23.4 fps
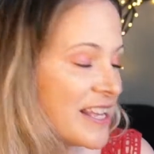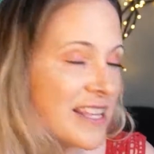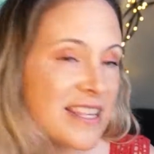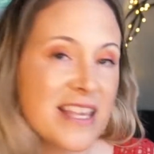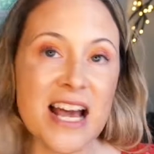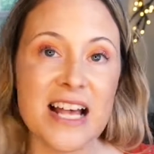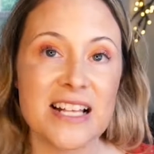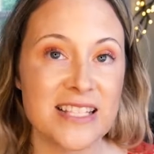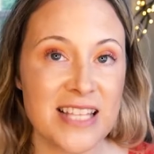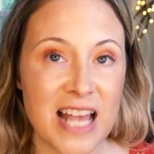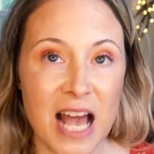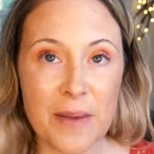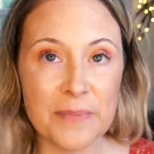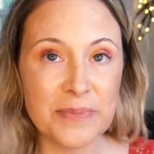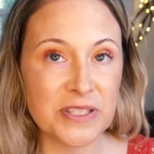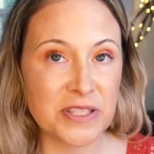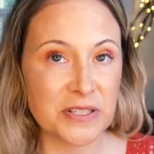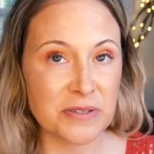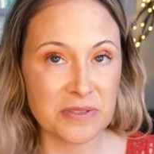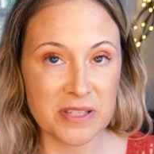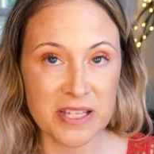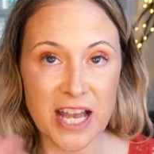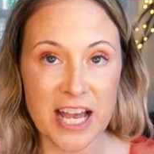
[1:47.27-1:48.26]
yes,
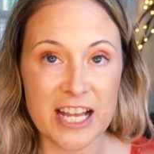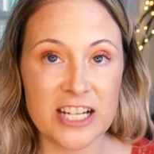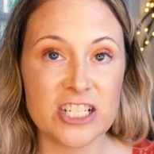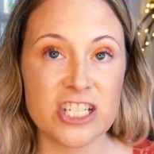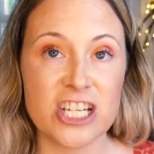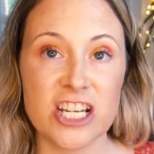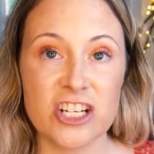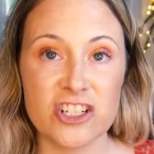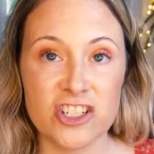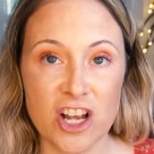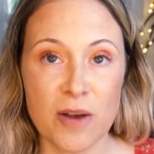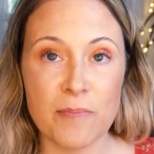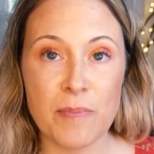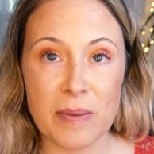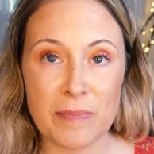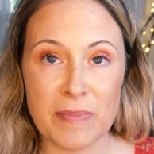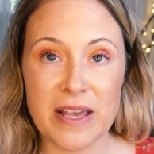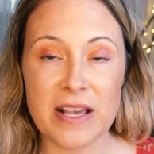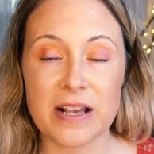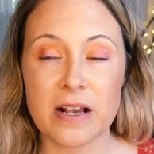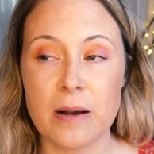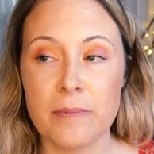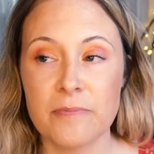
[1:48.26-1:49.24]
absolutely, I change up my
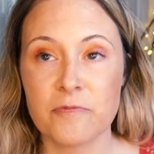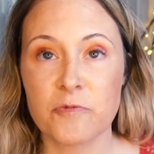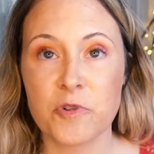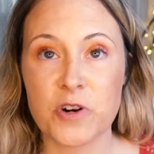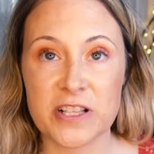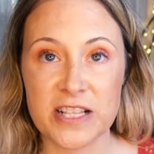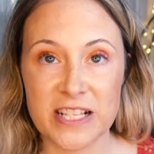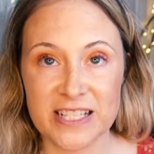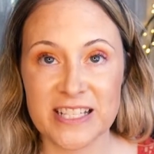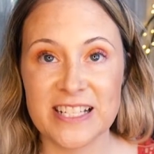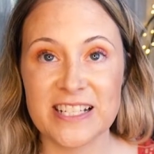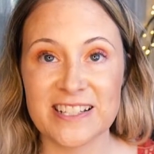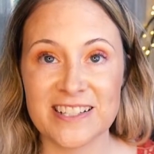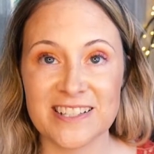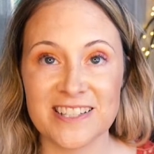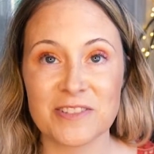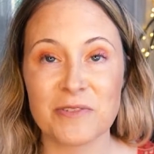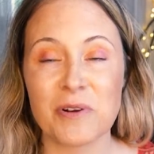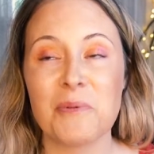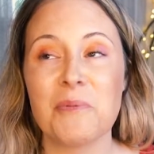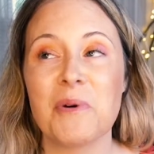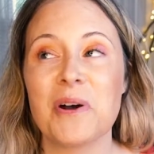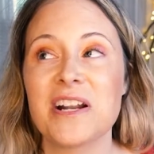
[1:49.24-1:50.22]
makeup for the season.
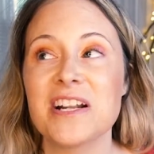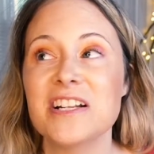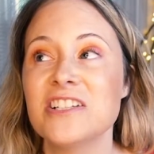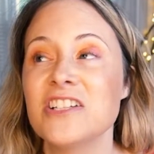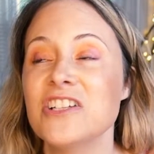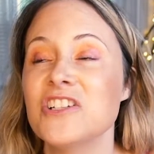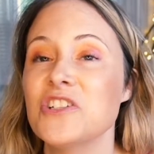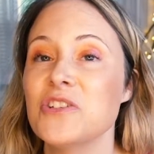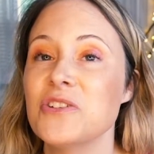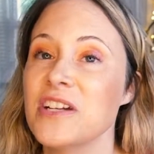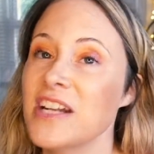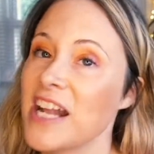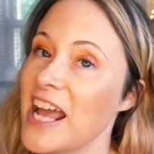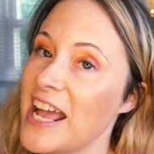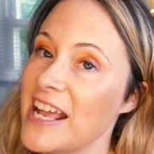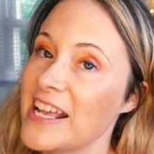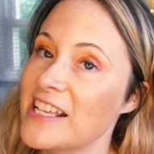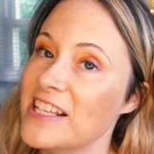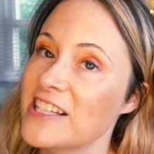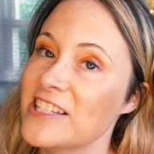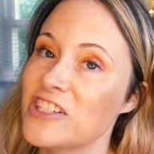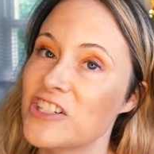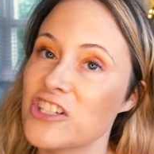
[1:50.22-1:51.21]
So what I wanted to do
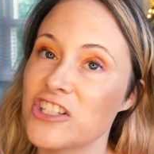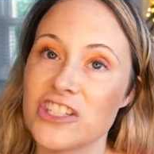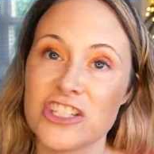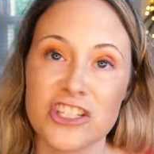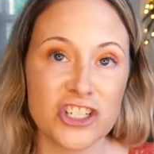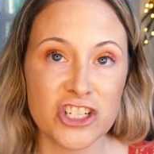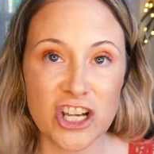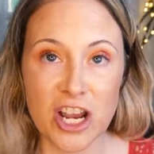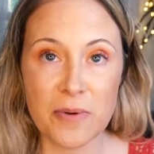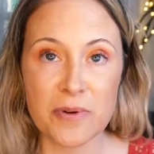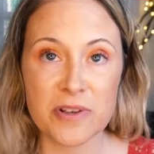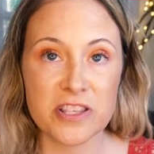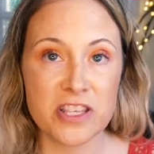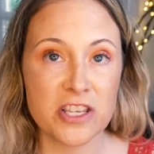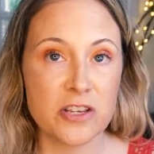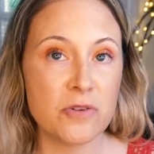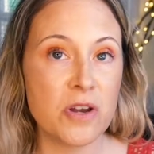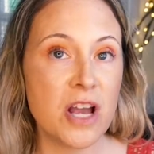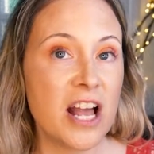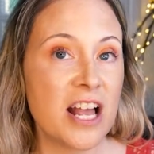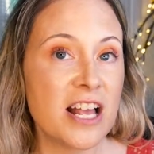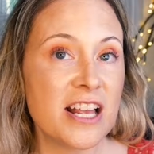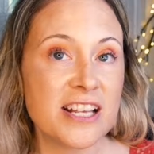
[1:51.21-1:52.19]
today is just share with
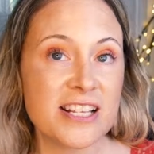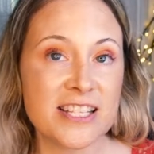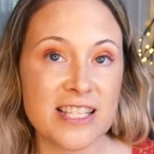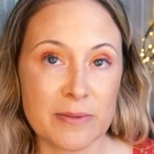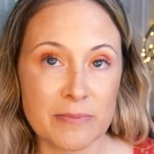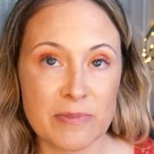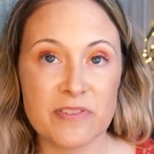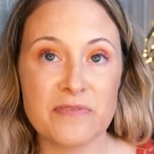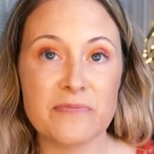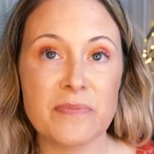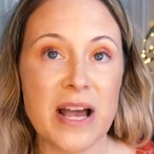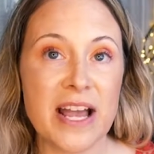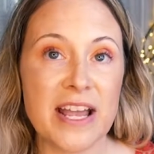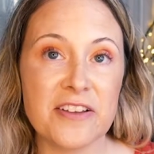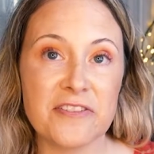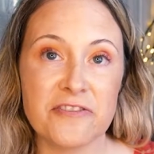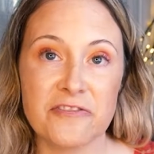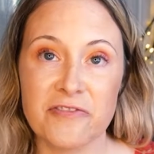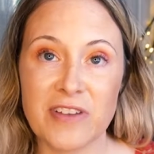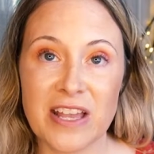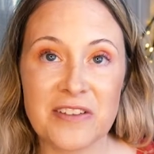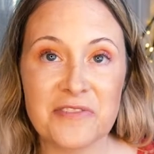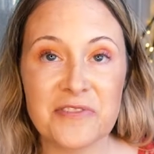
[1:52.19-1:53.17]
you some of my
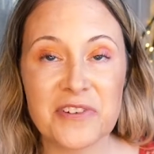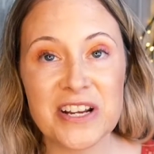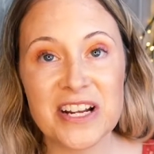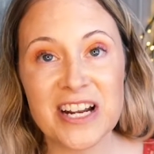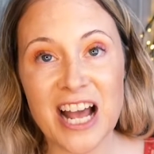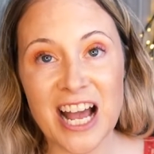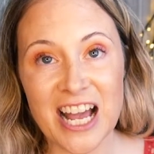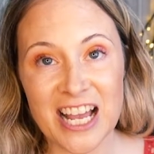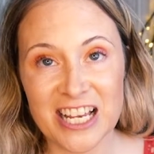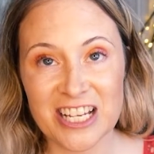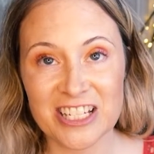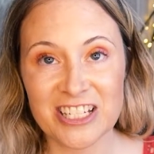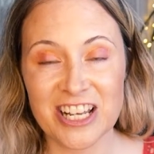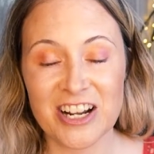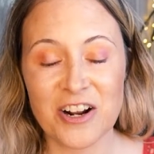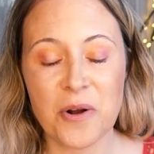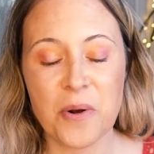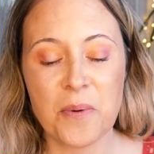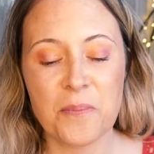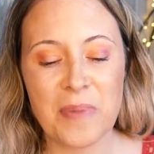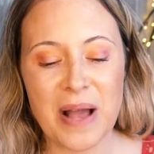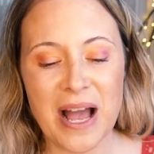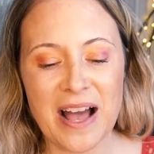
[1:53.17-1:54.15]
favorite
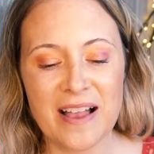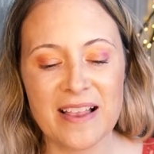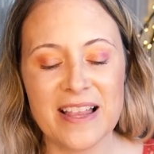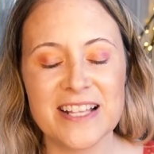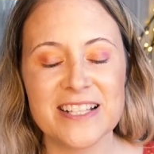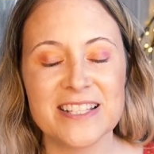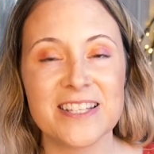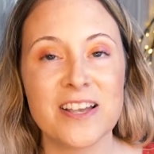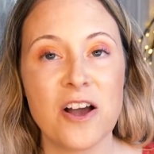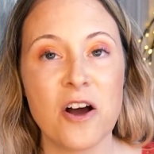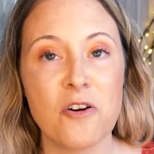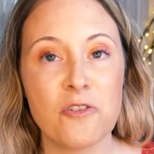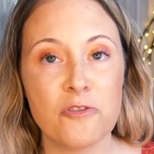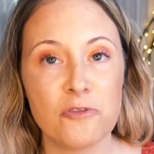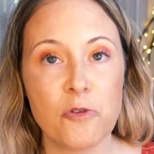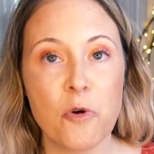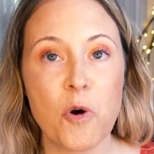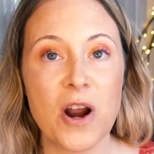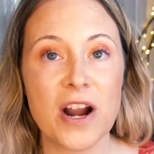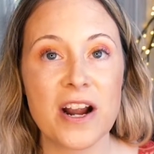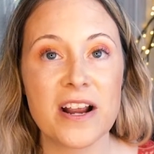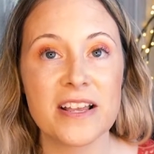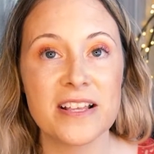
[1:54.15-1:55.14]
eyeshadow palettes
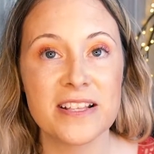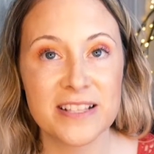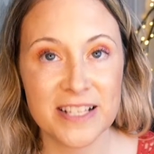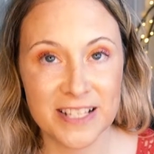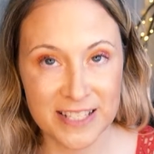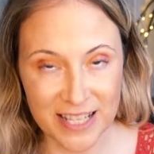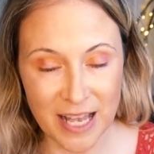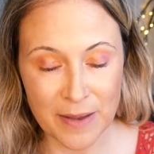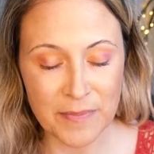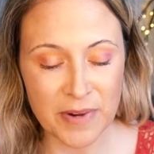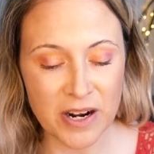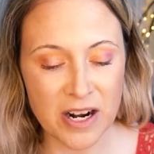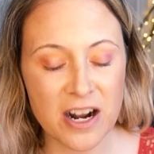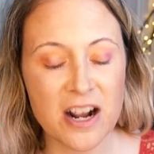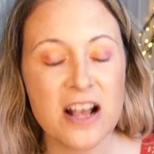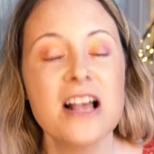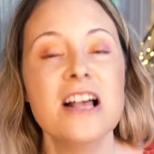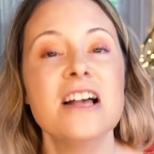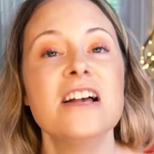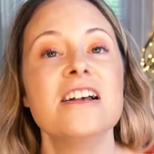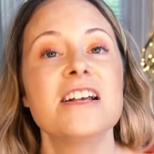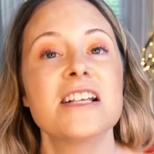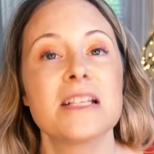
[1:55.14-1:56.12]
for the summer,
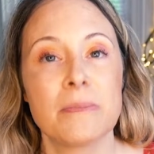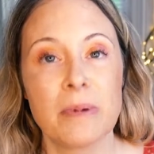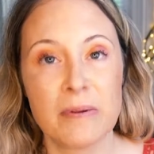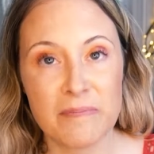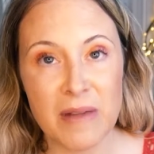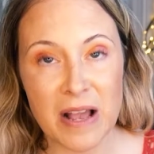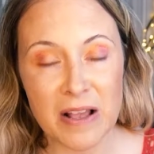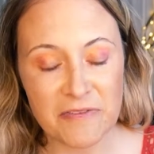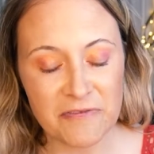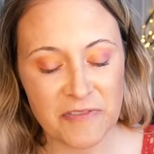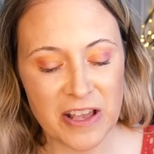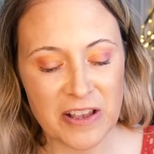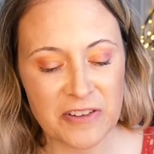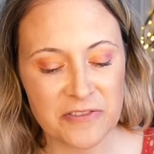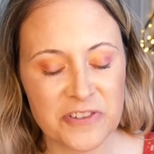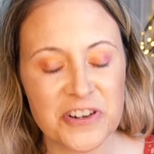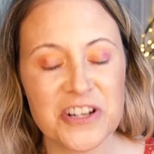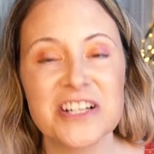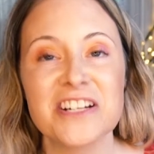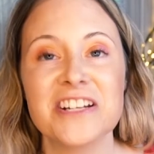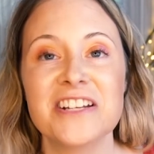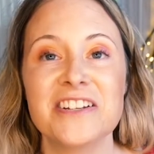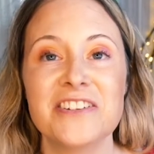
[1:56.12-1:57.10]
some of my
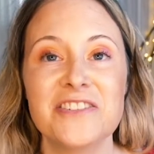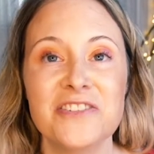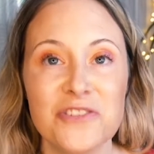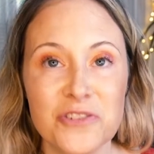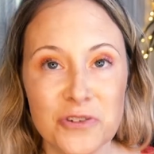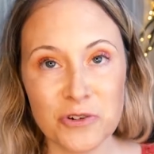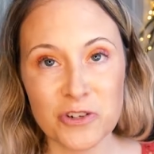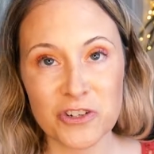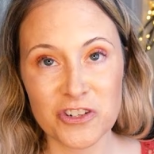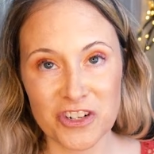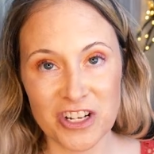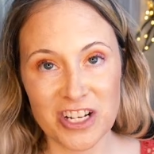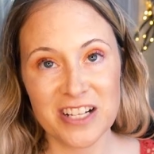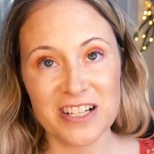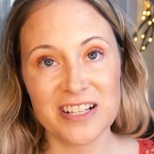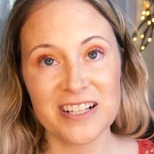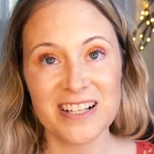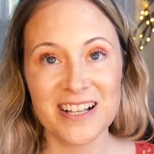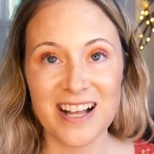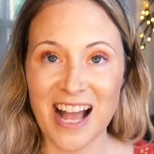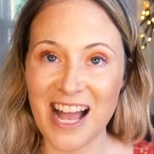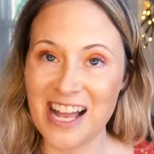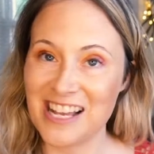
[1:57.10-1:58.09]
favorite neutral
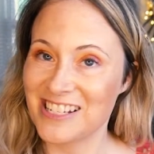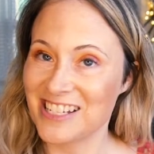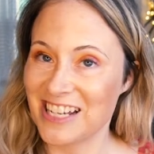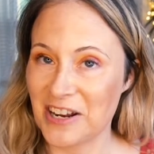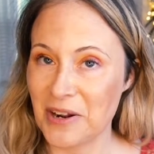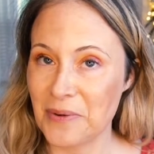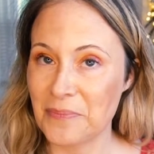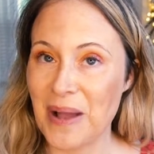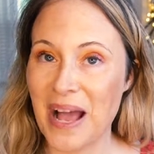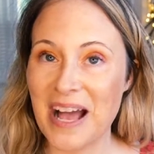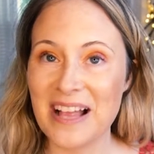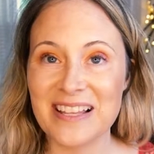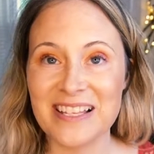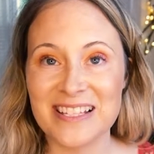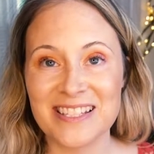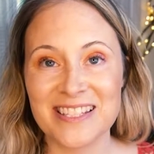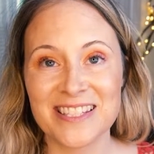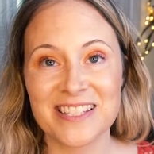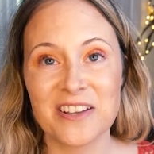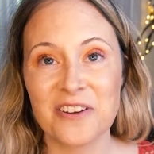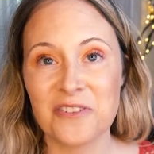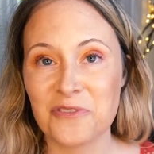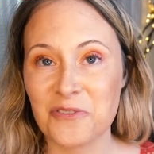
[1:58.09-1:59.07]
eyeshadow palettes
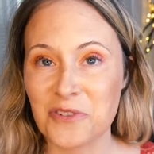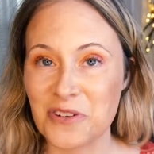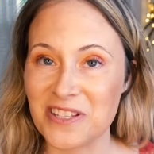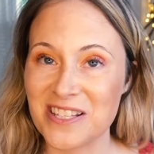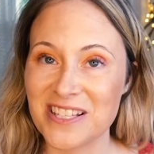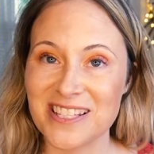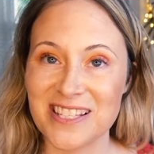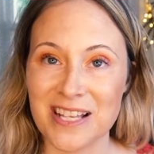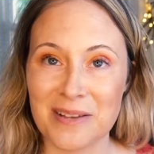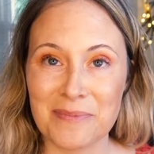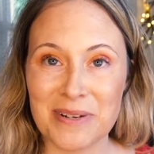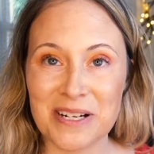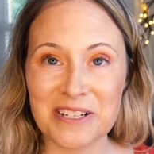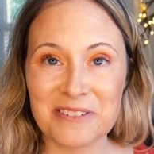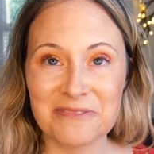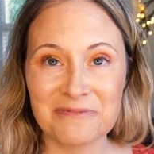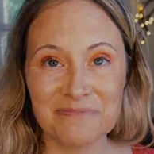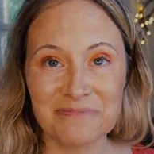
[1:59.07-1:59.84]
for the summer.